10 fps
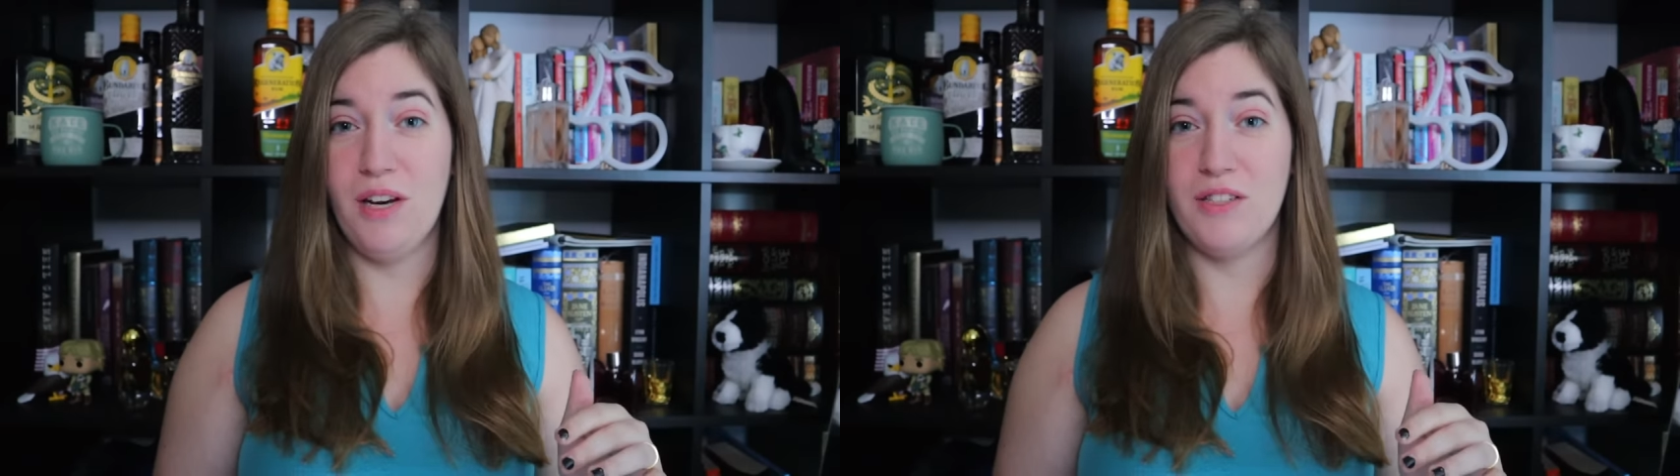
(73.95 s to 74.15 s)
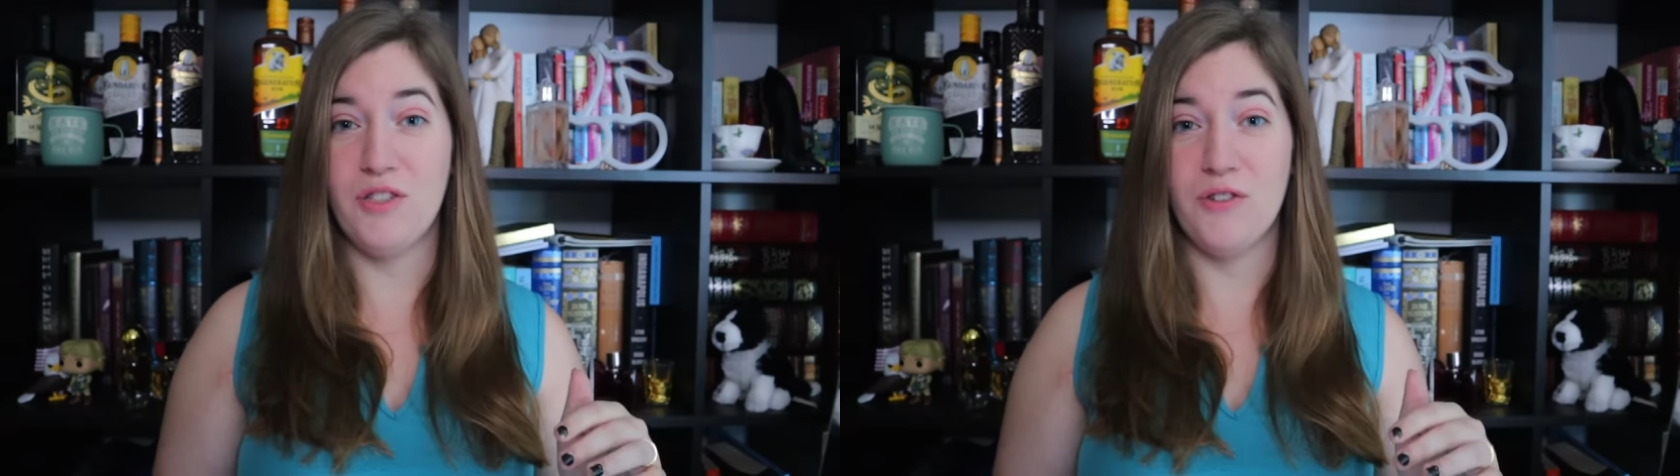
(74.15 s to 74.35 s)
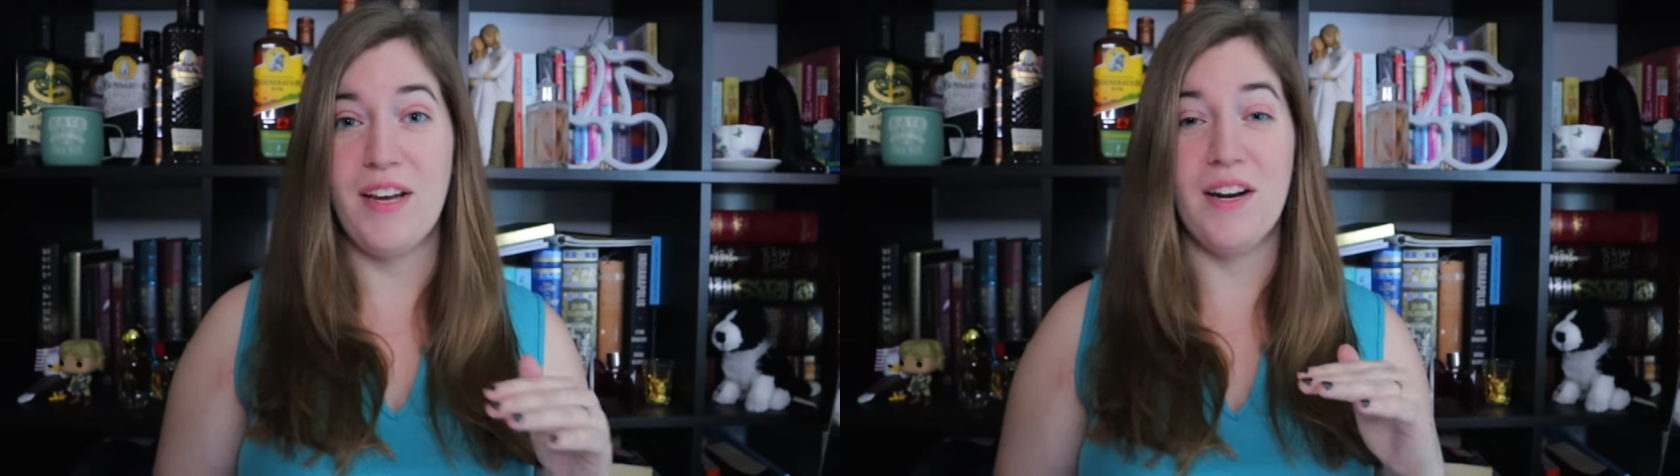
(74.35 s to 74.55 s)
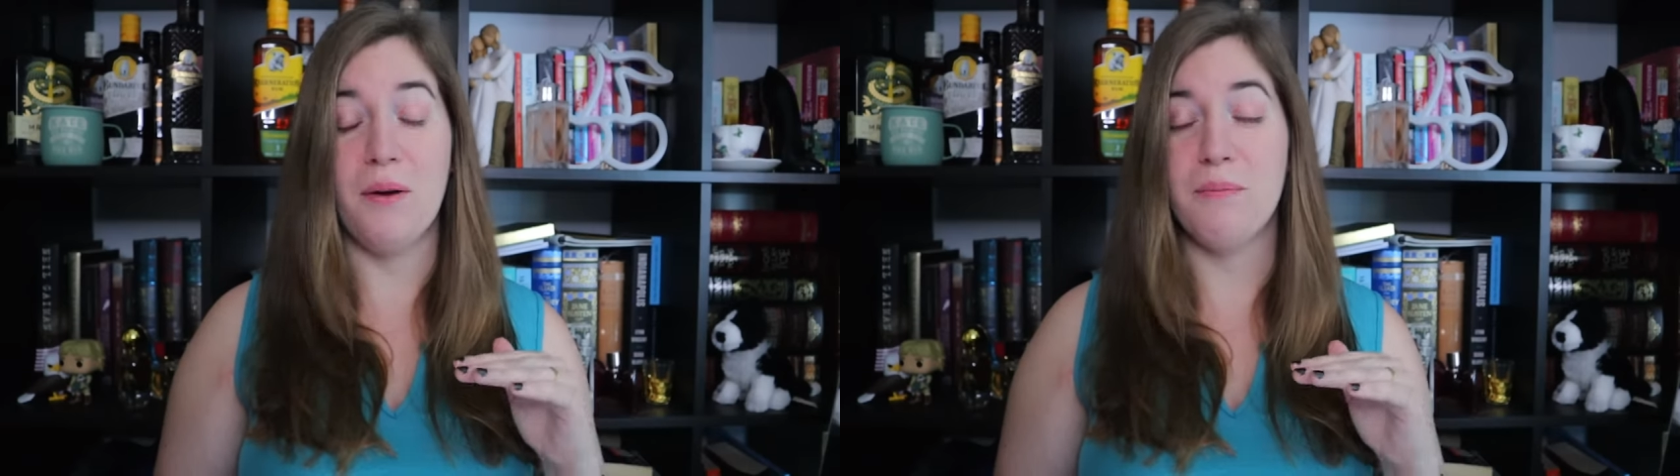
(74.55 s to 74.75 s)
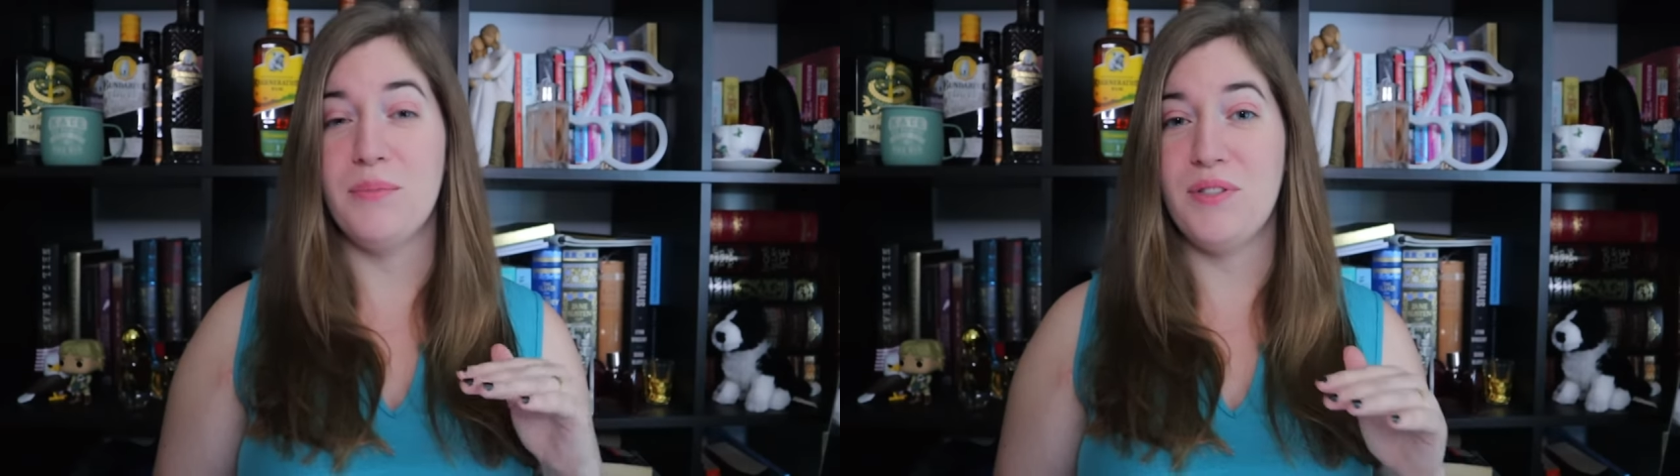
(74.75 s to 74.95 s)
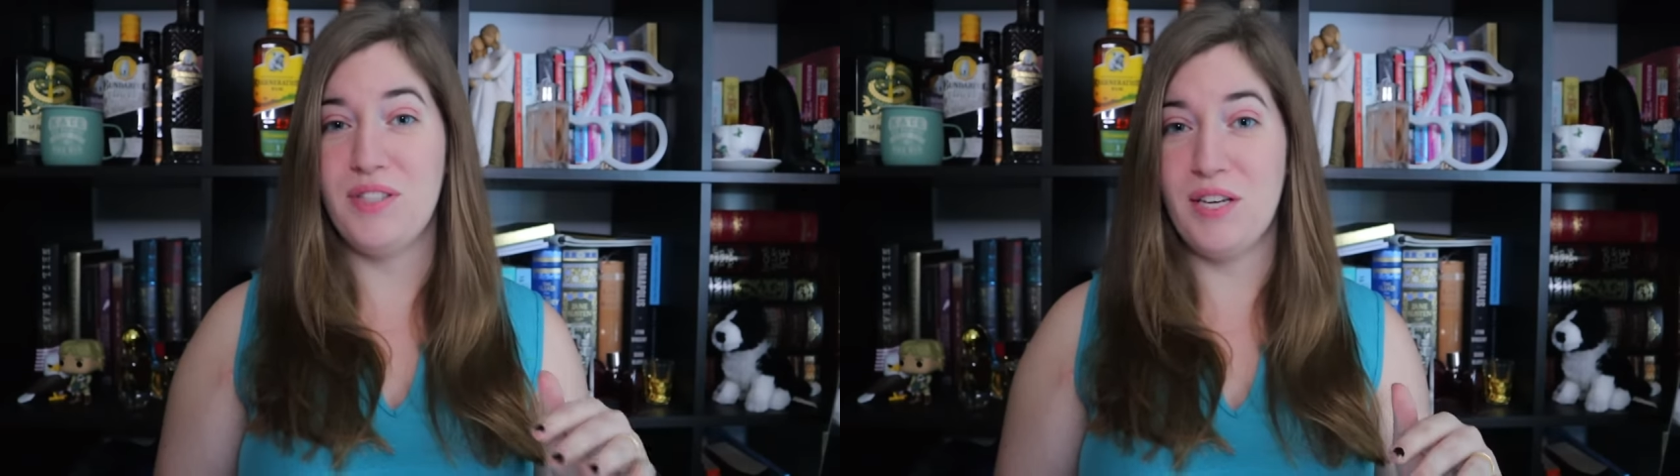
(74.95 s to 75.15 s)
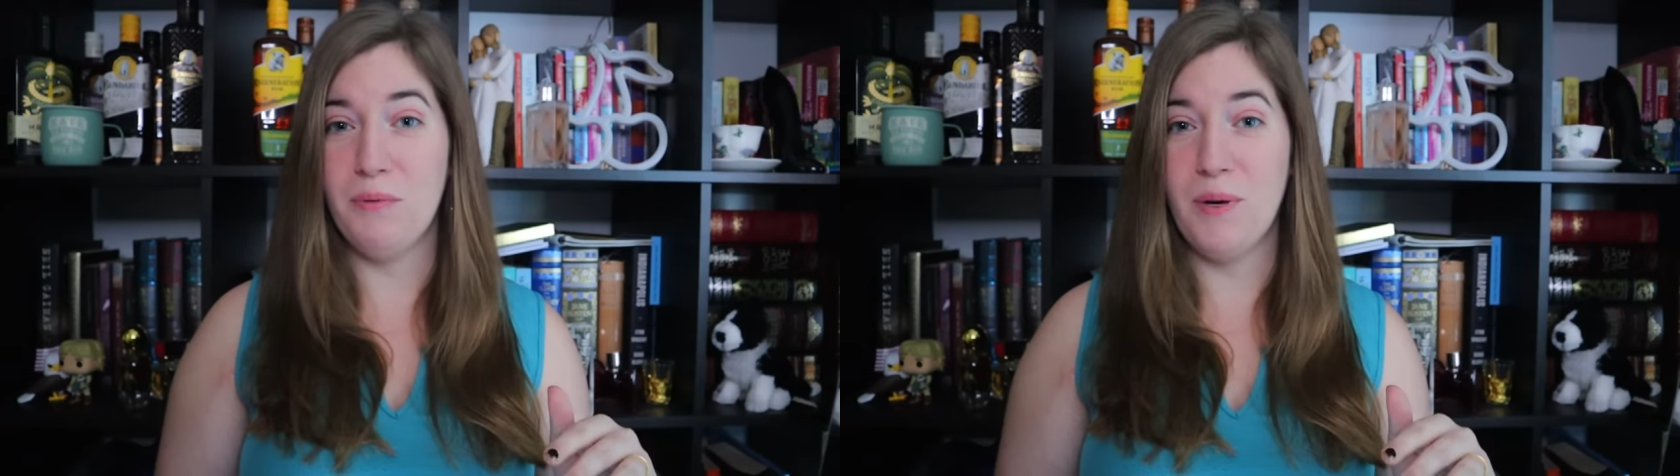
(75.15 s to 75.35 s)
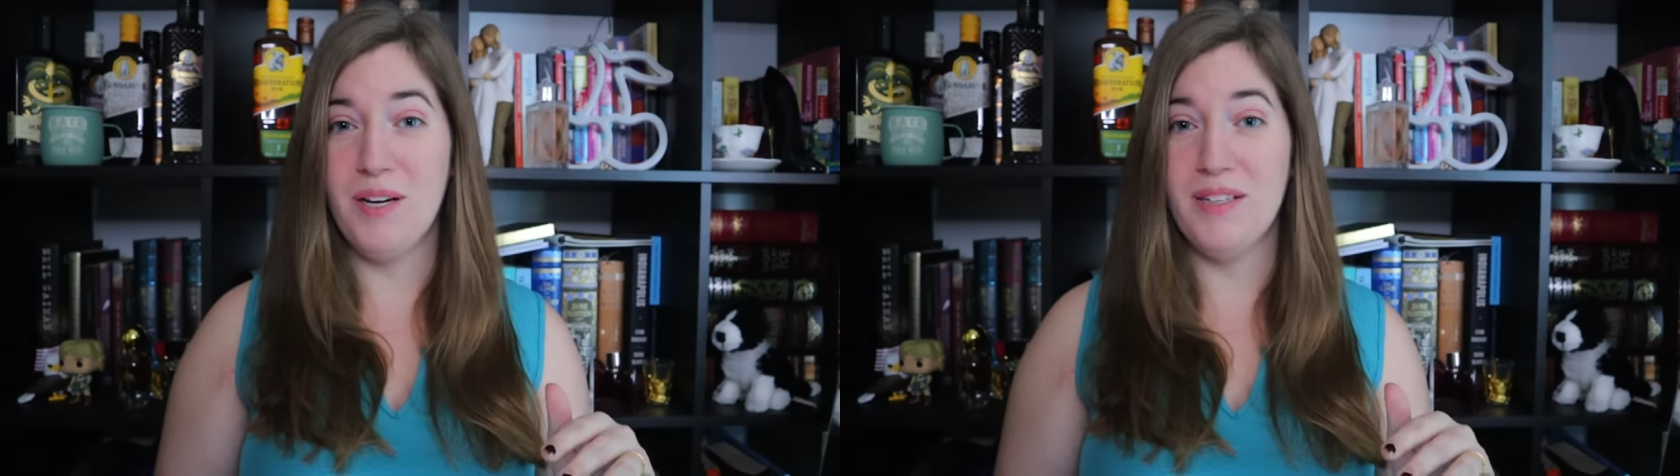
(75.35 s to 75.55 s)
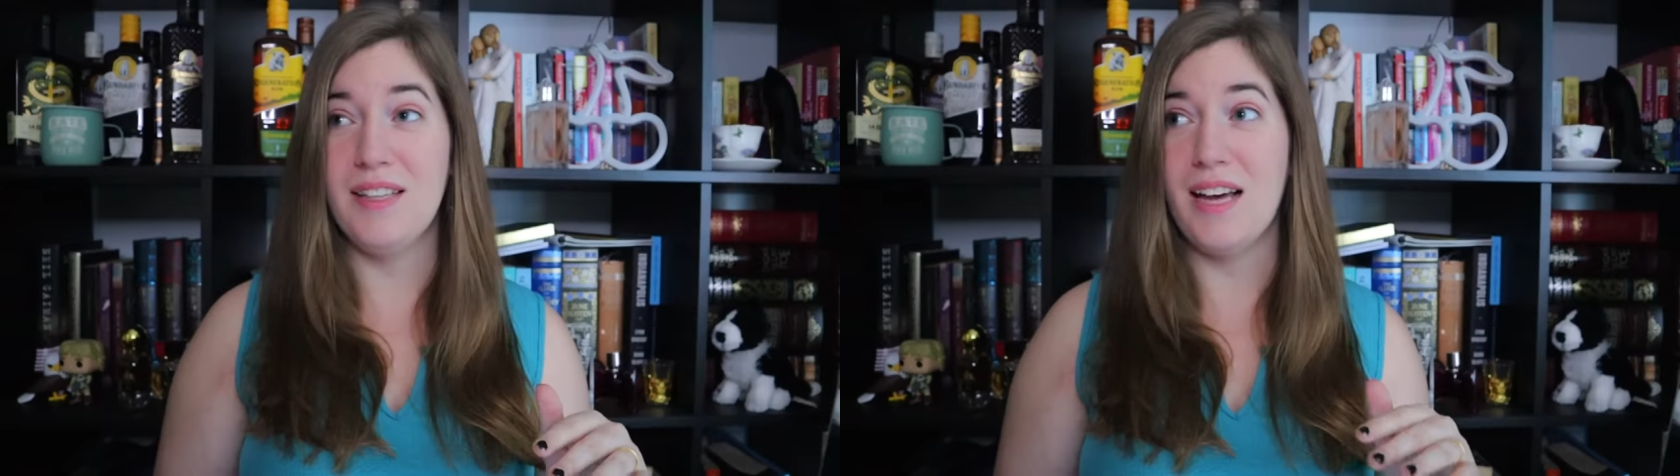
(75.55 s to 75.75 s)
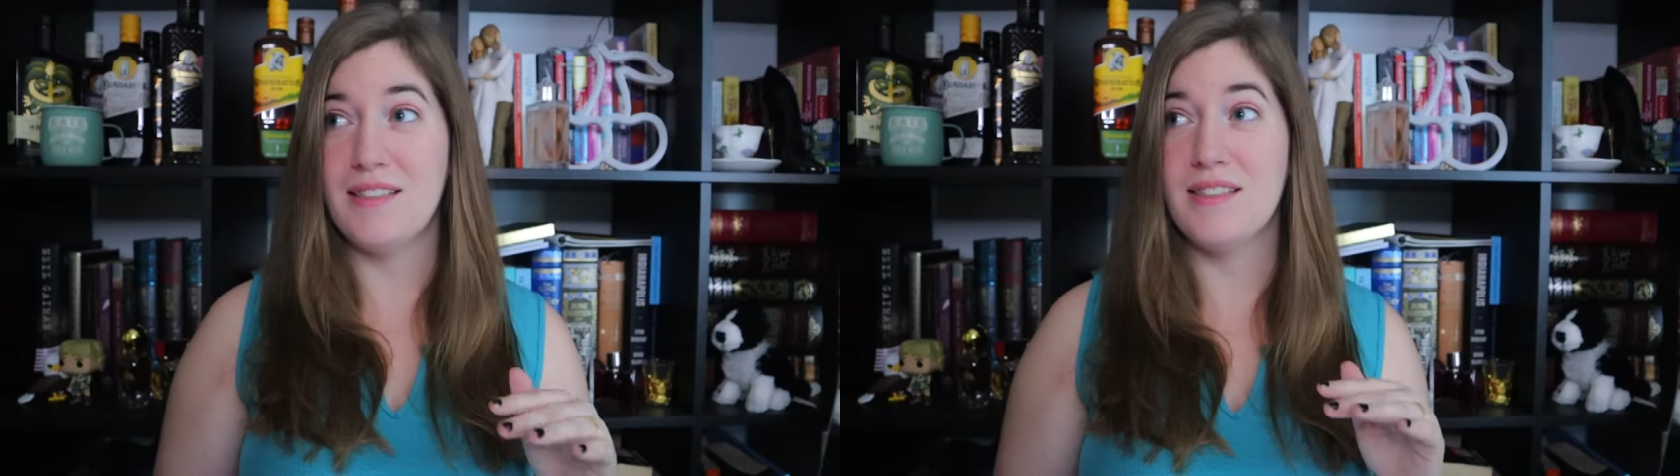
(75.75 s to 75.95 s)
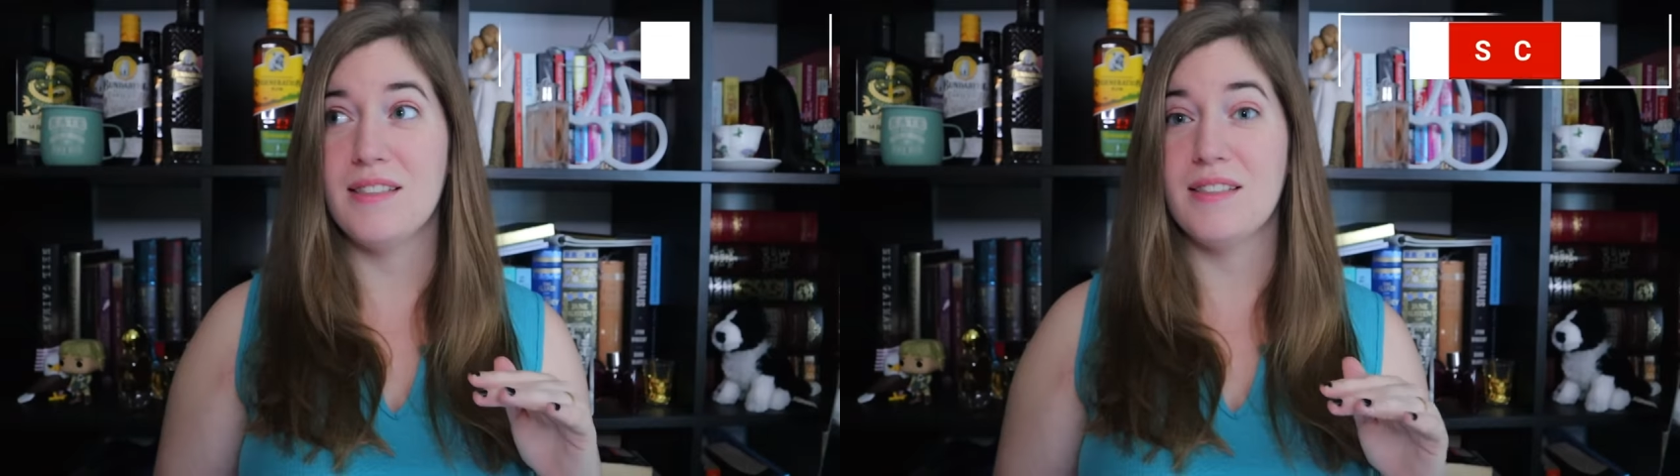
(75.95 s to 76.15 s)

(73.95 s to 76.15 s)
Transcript: a straight up C word, that's